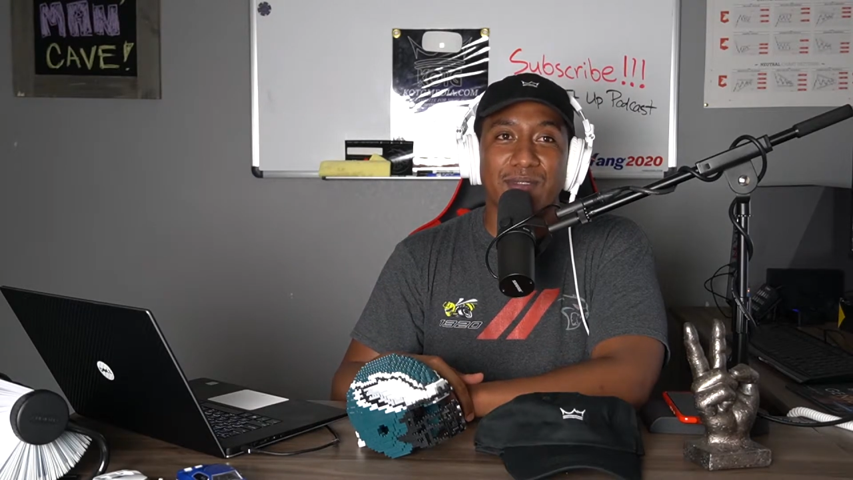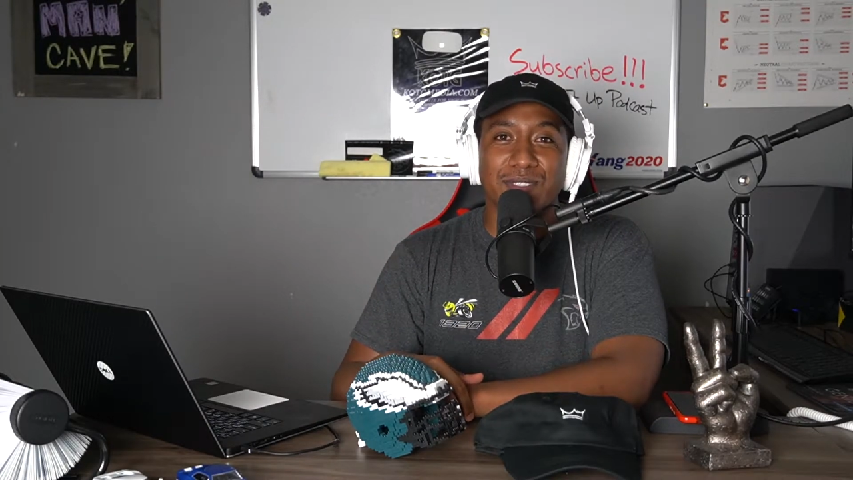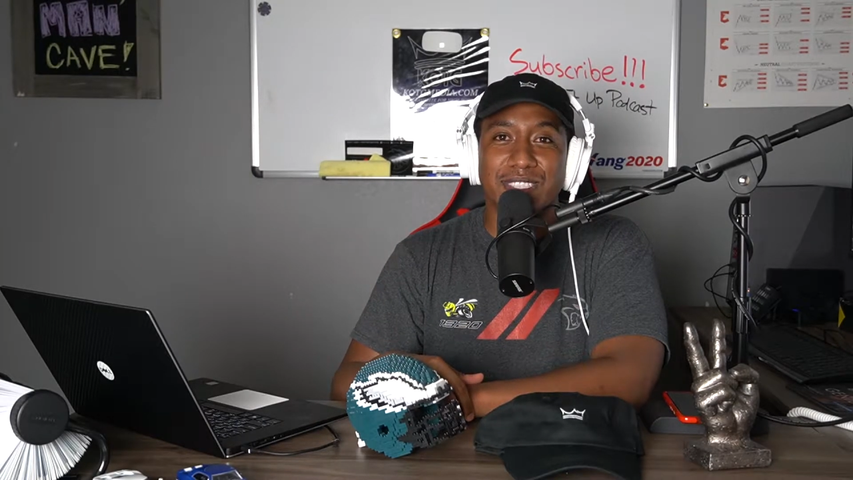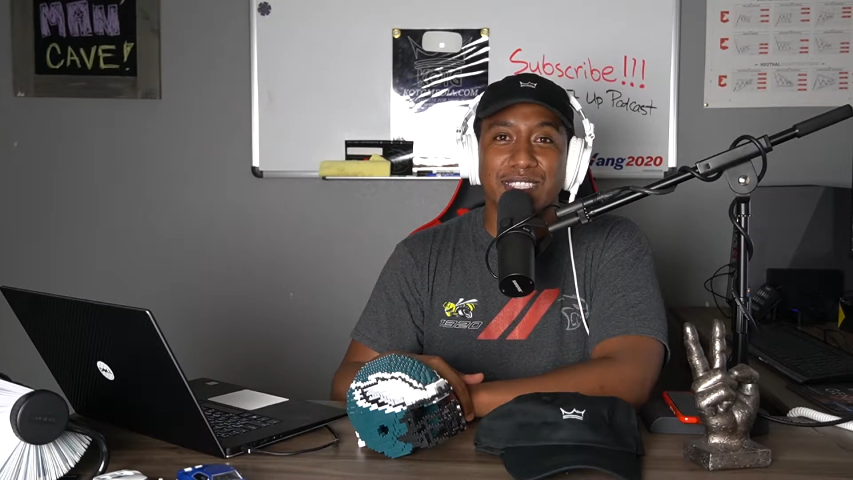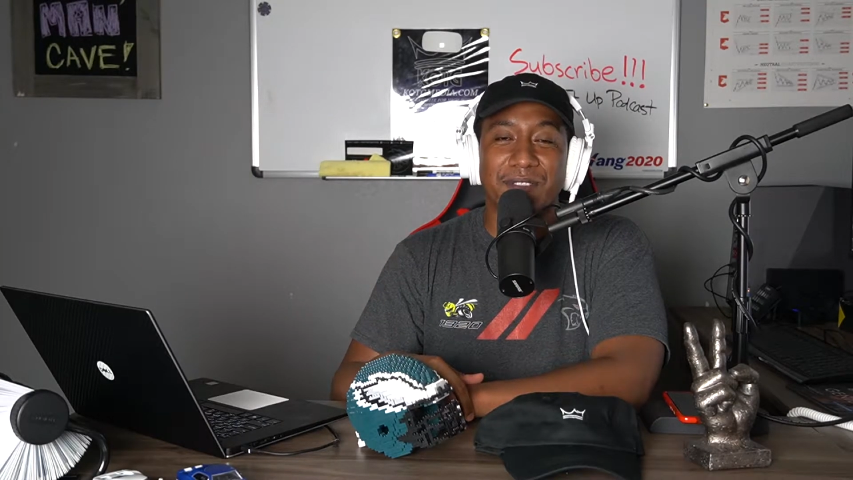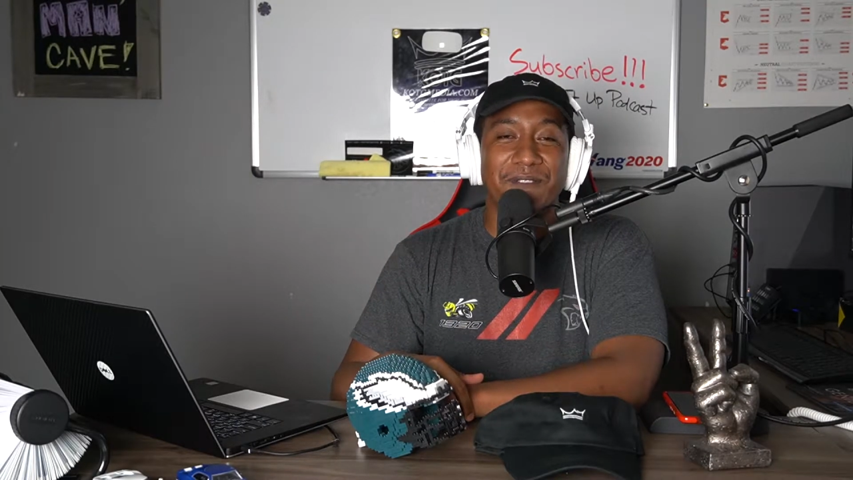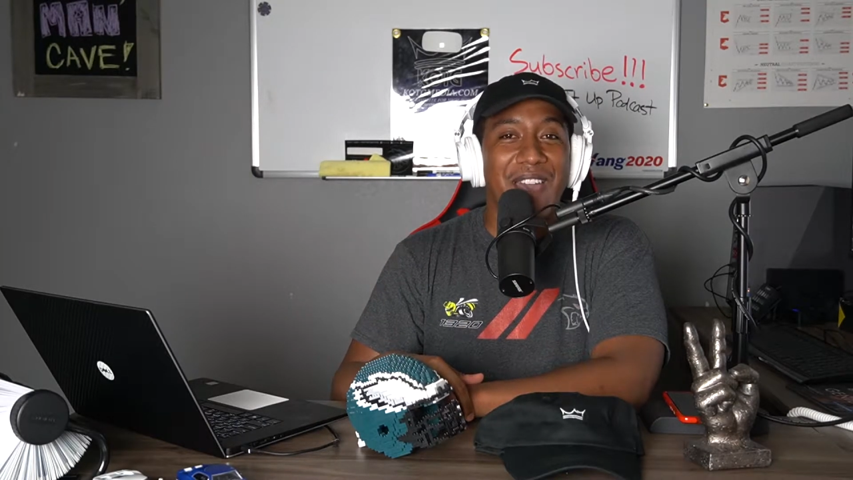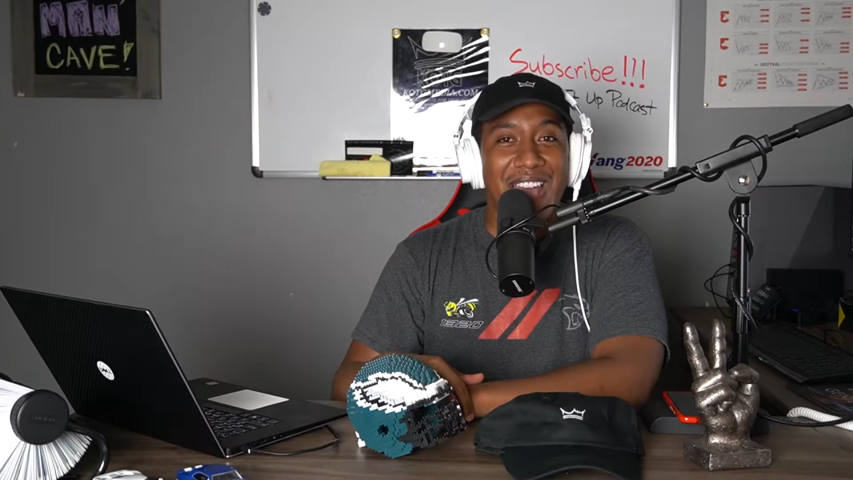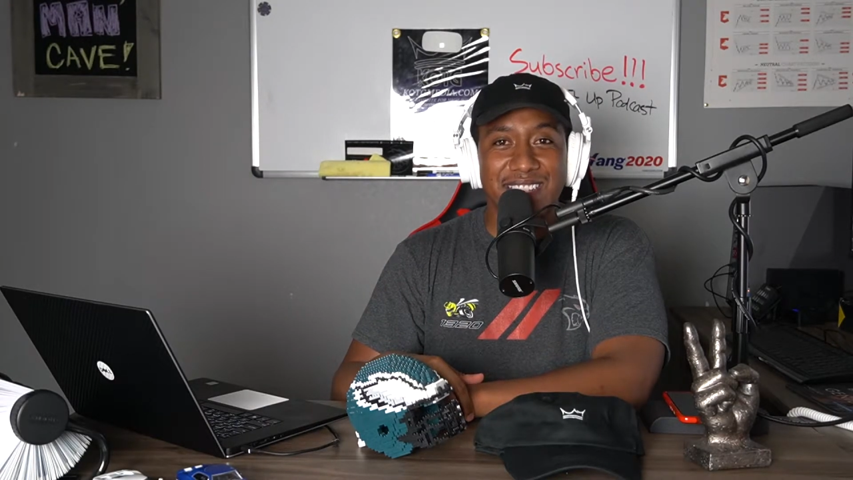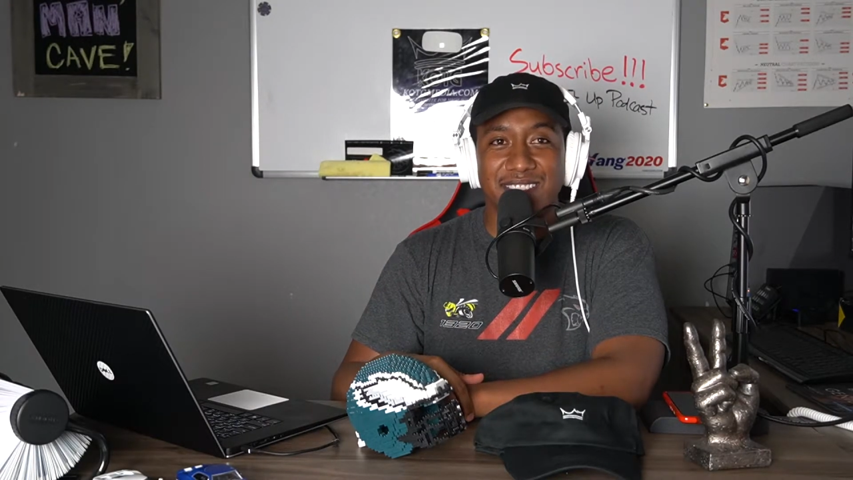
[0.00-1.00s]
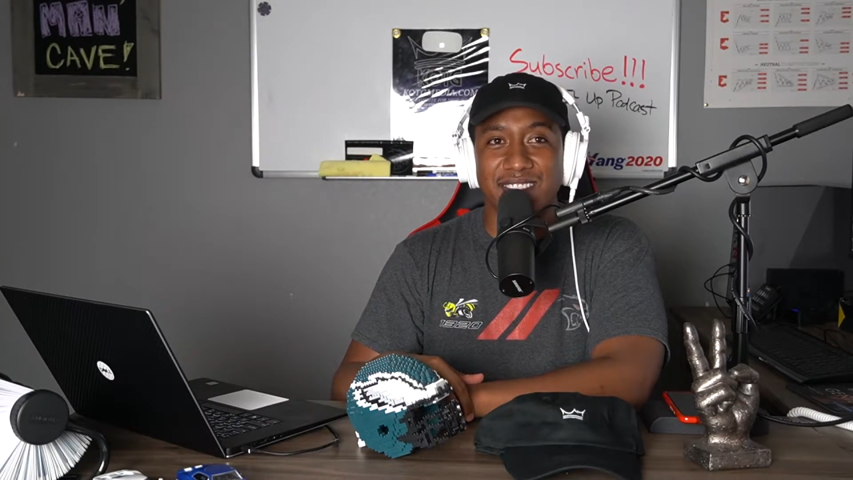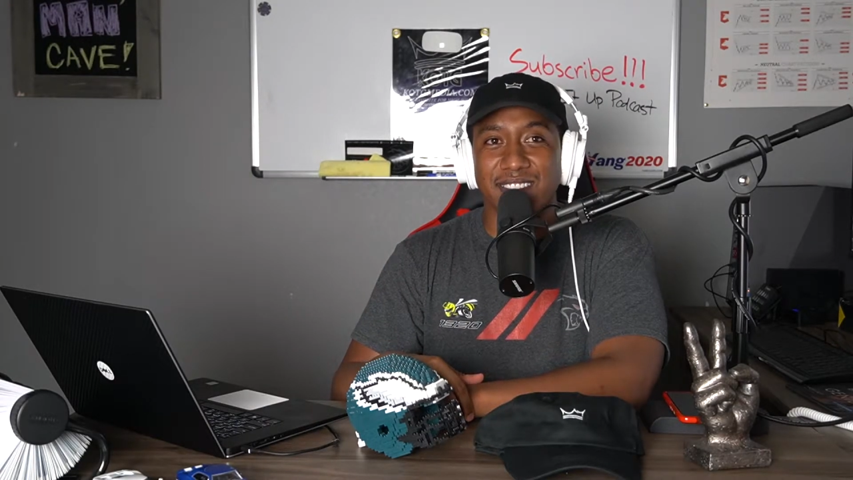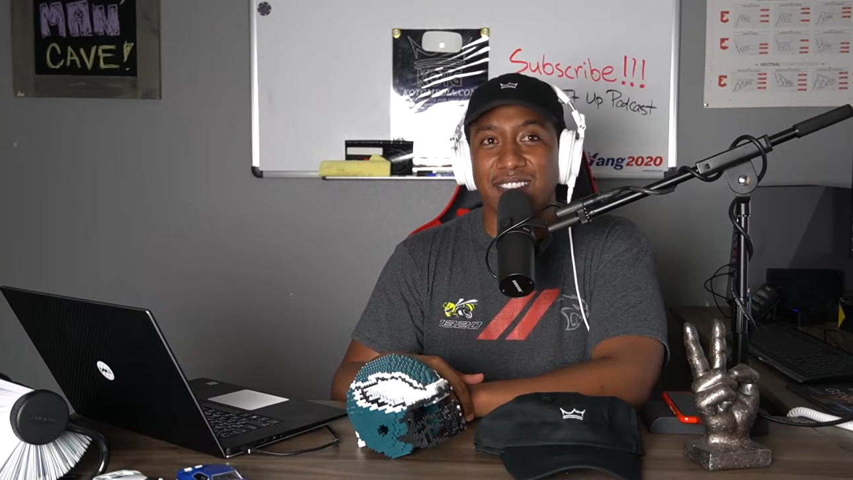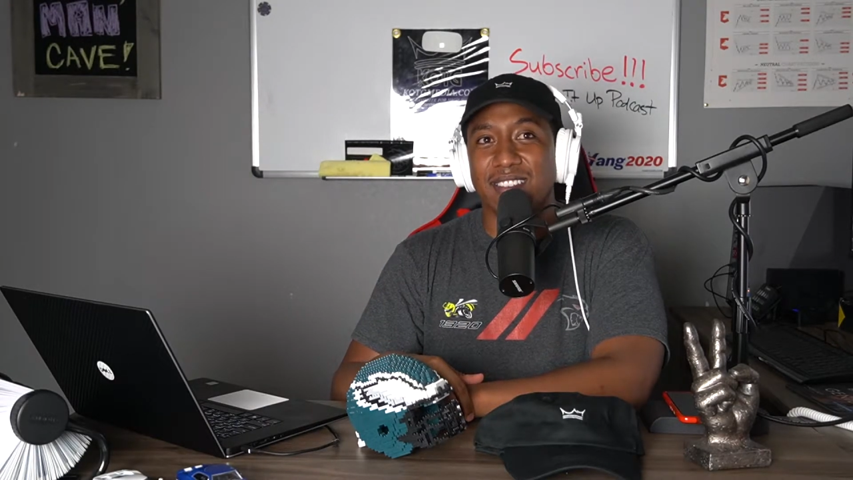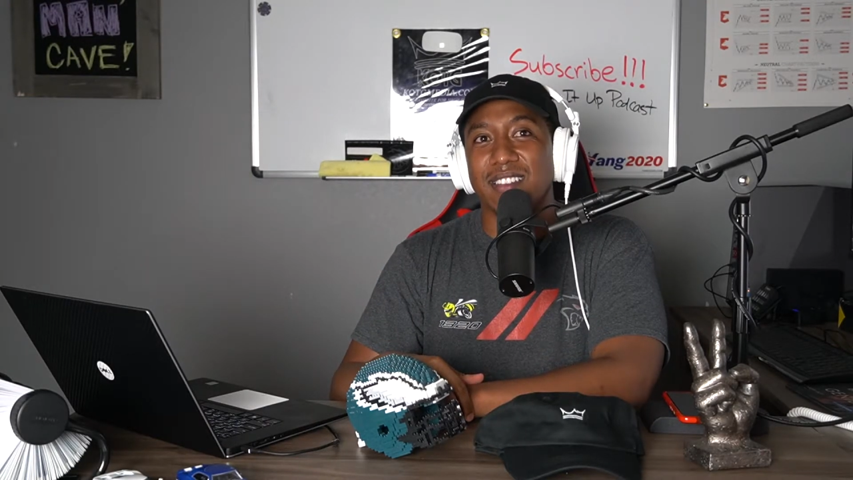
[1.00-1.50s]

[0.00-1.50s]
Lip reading: was just faster,